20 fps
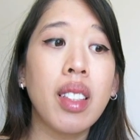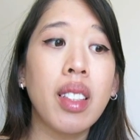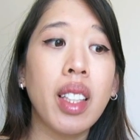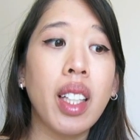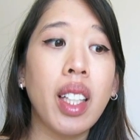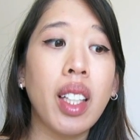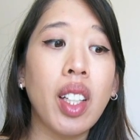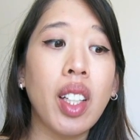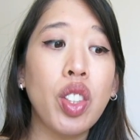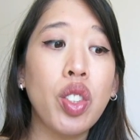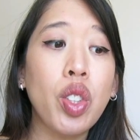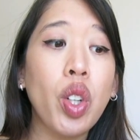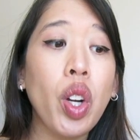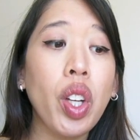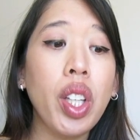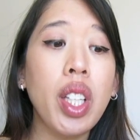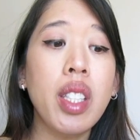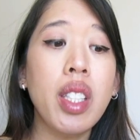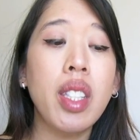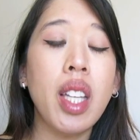like a
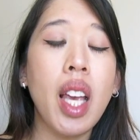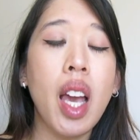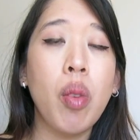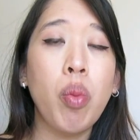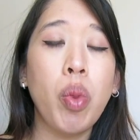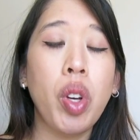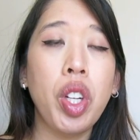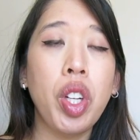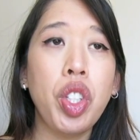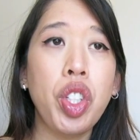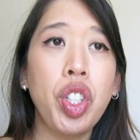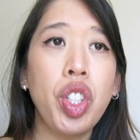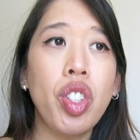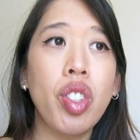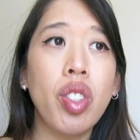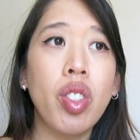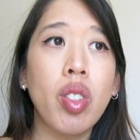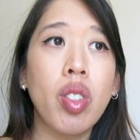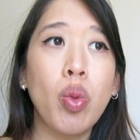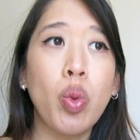turkey
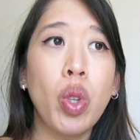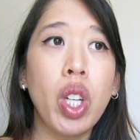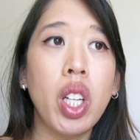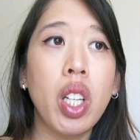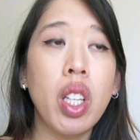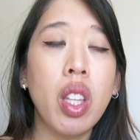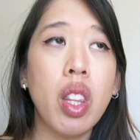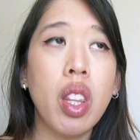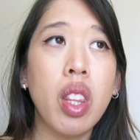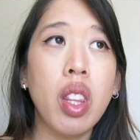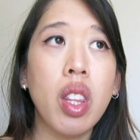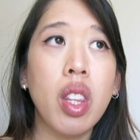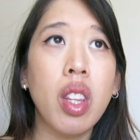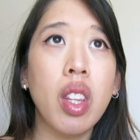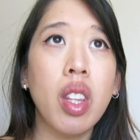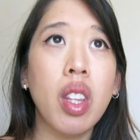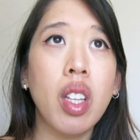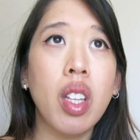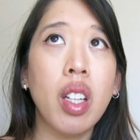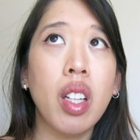sandwich with
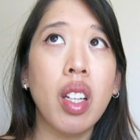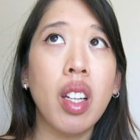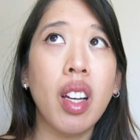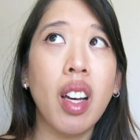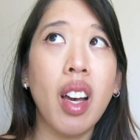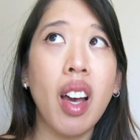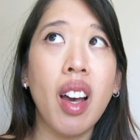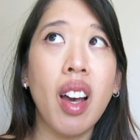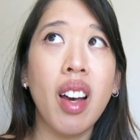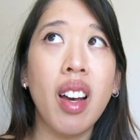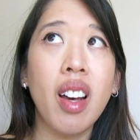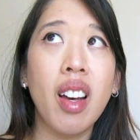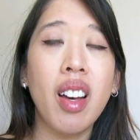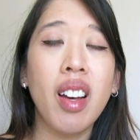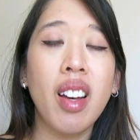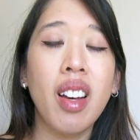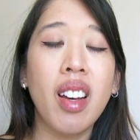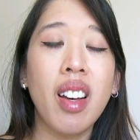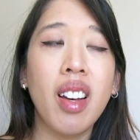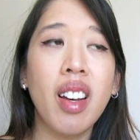
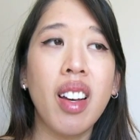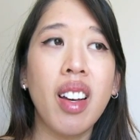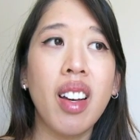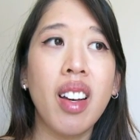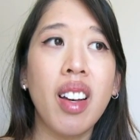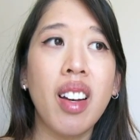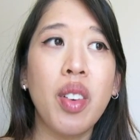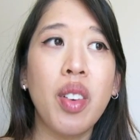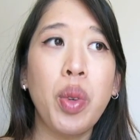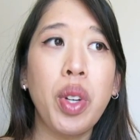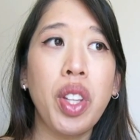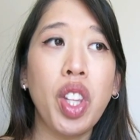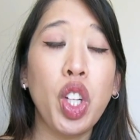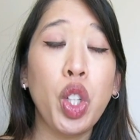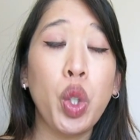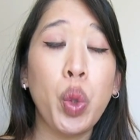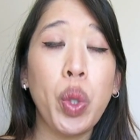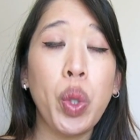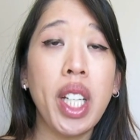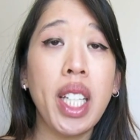uh, with
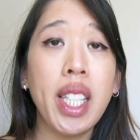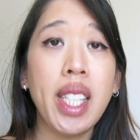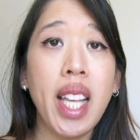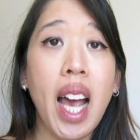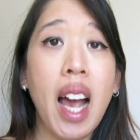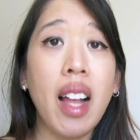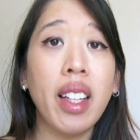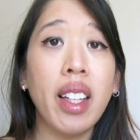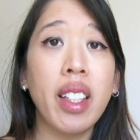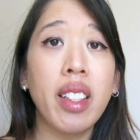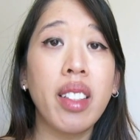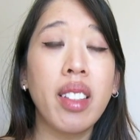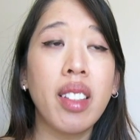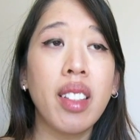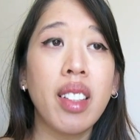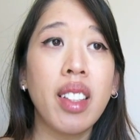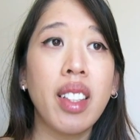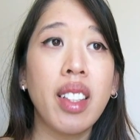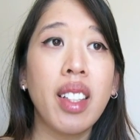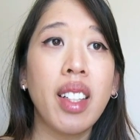a Greek salad
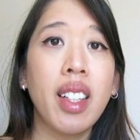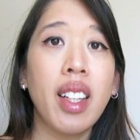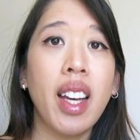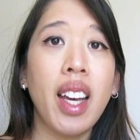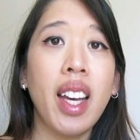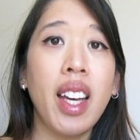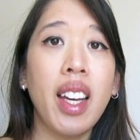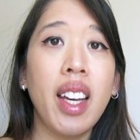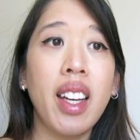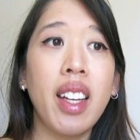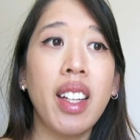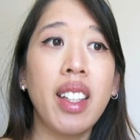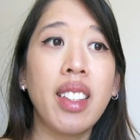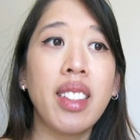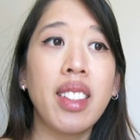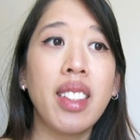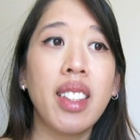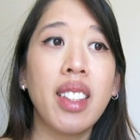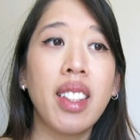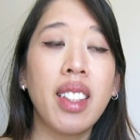
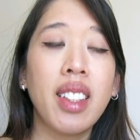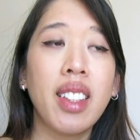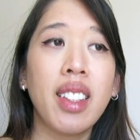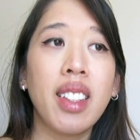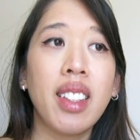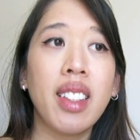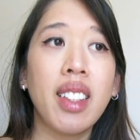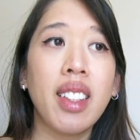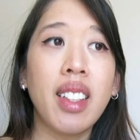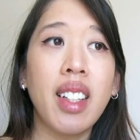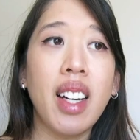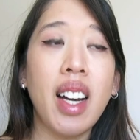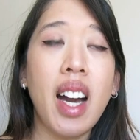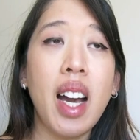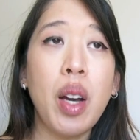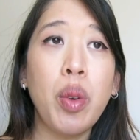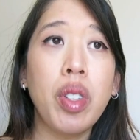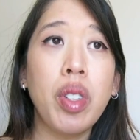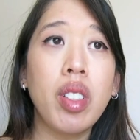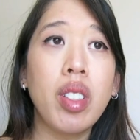and
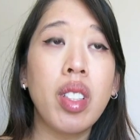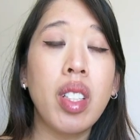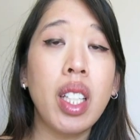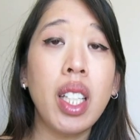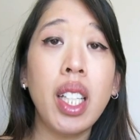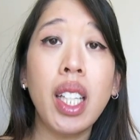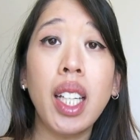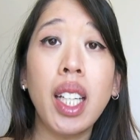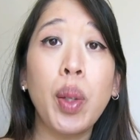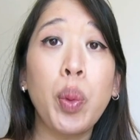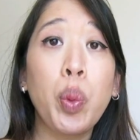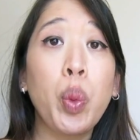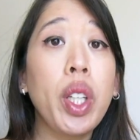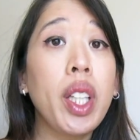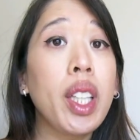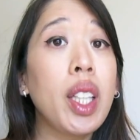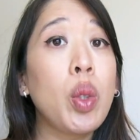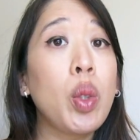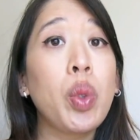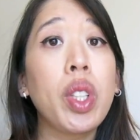I would eat it
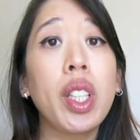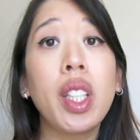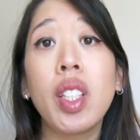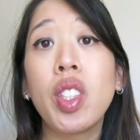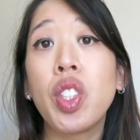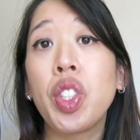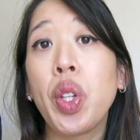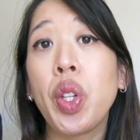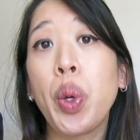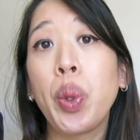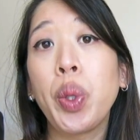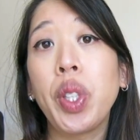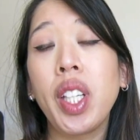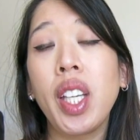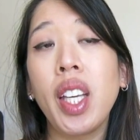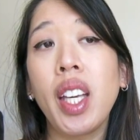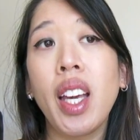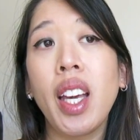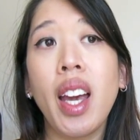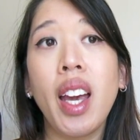really really
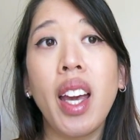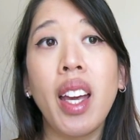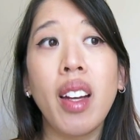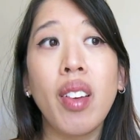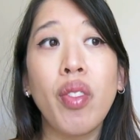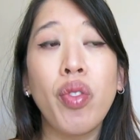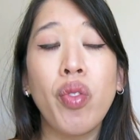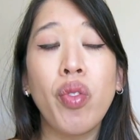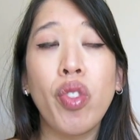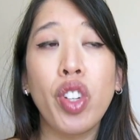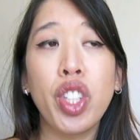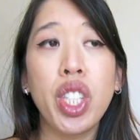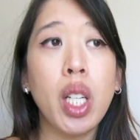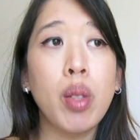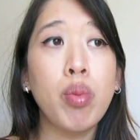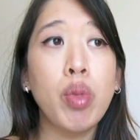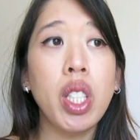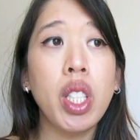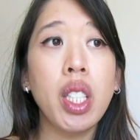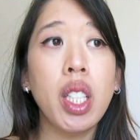slowly and for
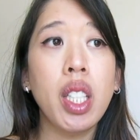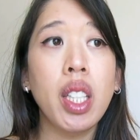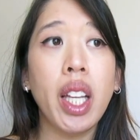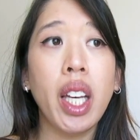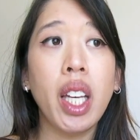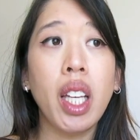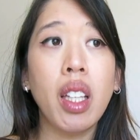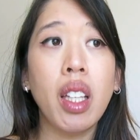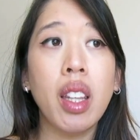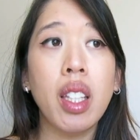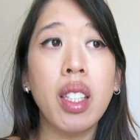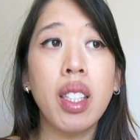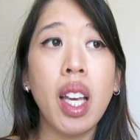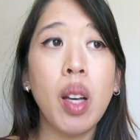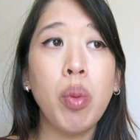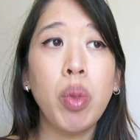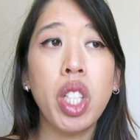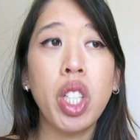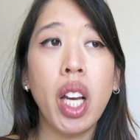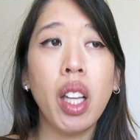some reason like the
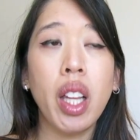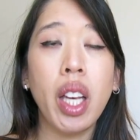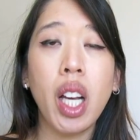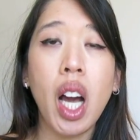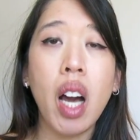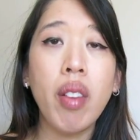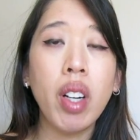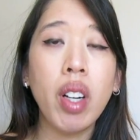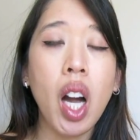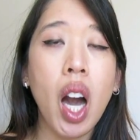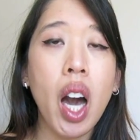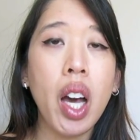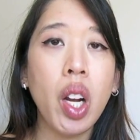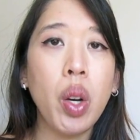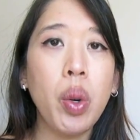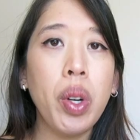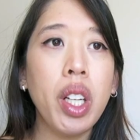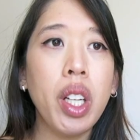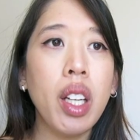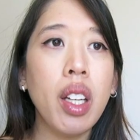sandwich had like
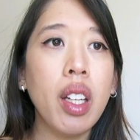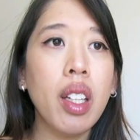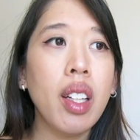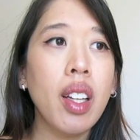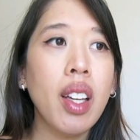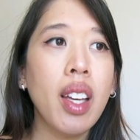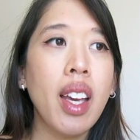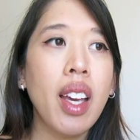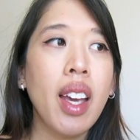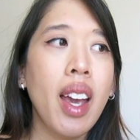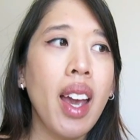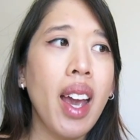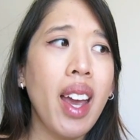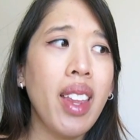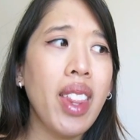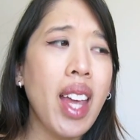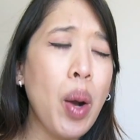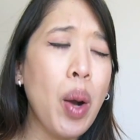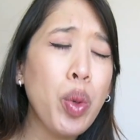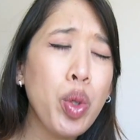avocado in it
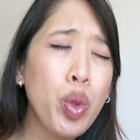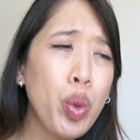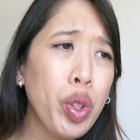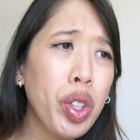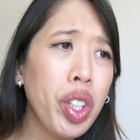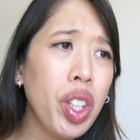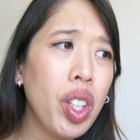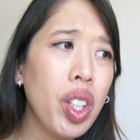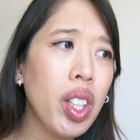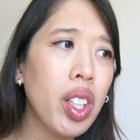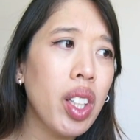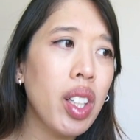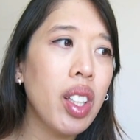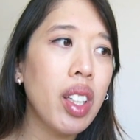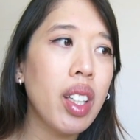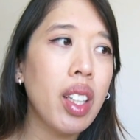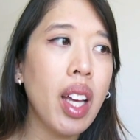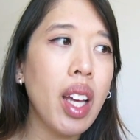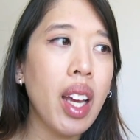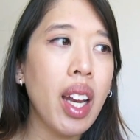and that was really
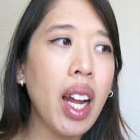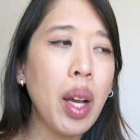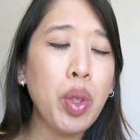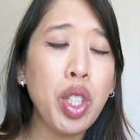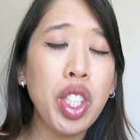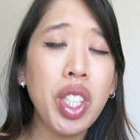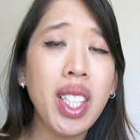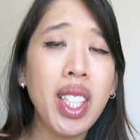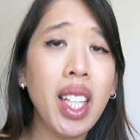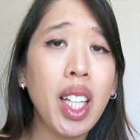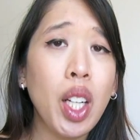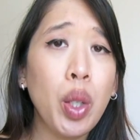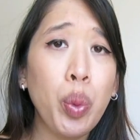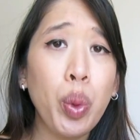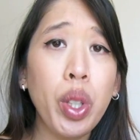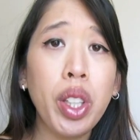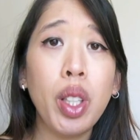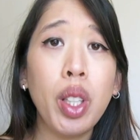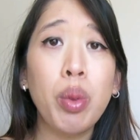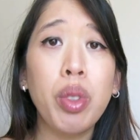good and I would just eat it
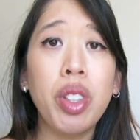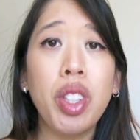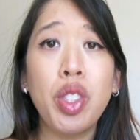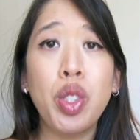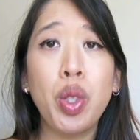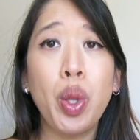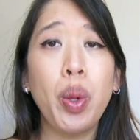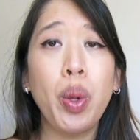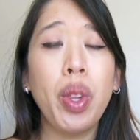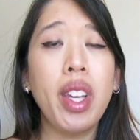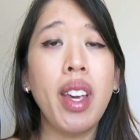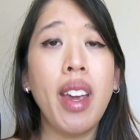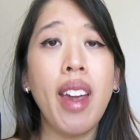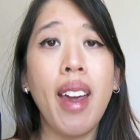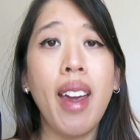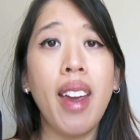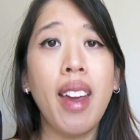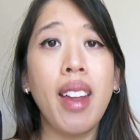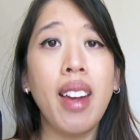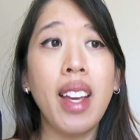really really slowly
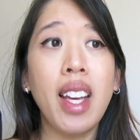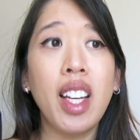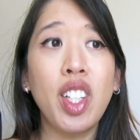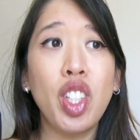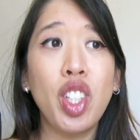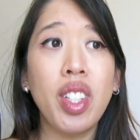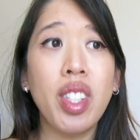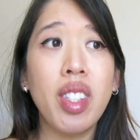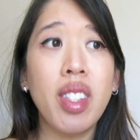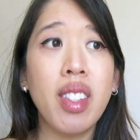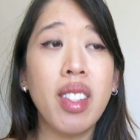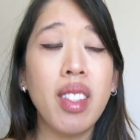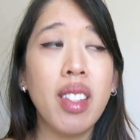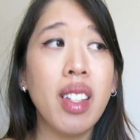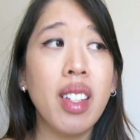and it just